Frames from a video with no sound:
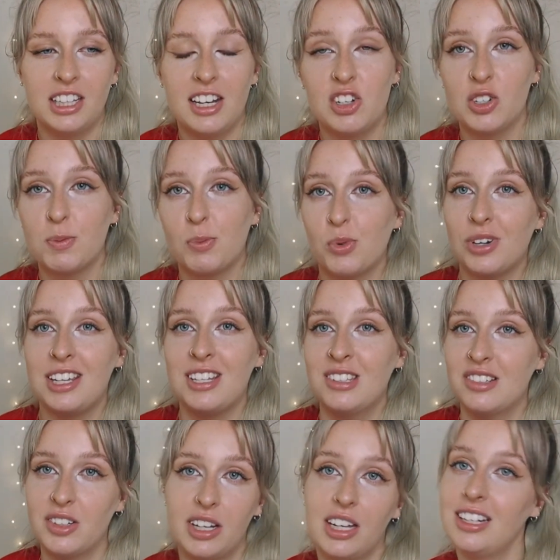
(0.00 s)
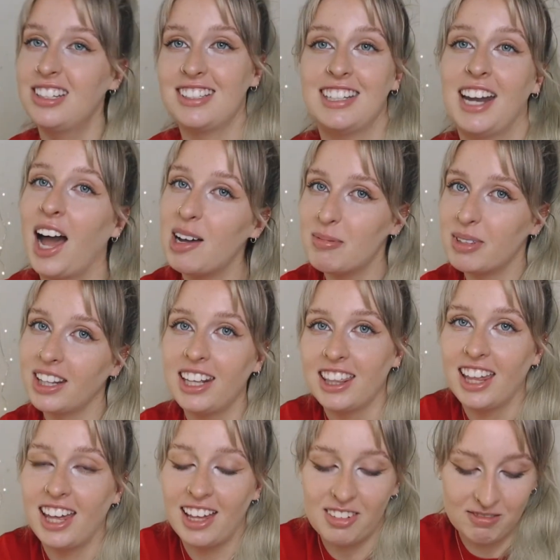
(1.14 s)
then just breeze through it. It doesn't happen
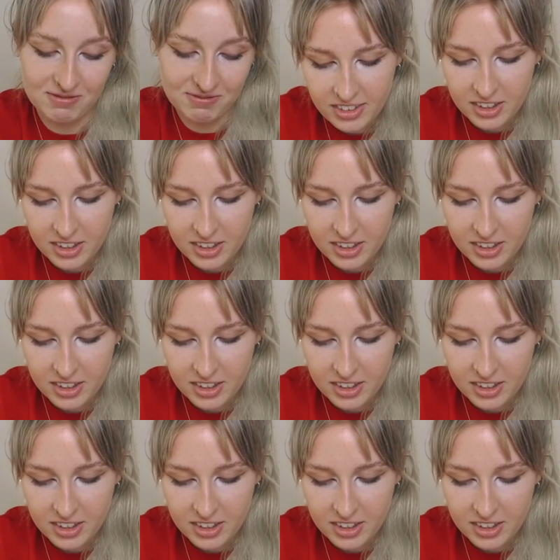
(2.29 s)
like that.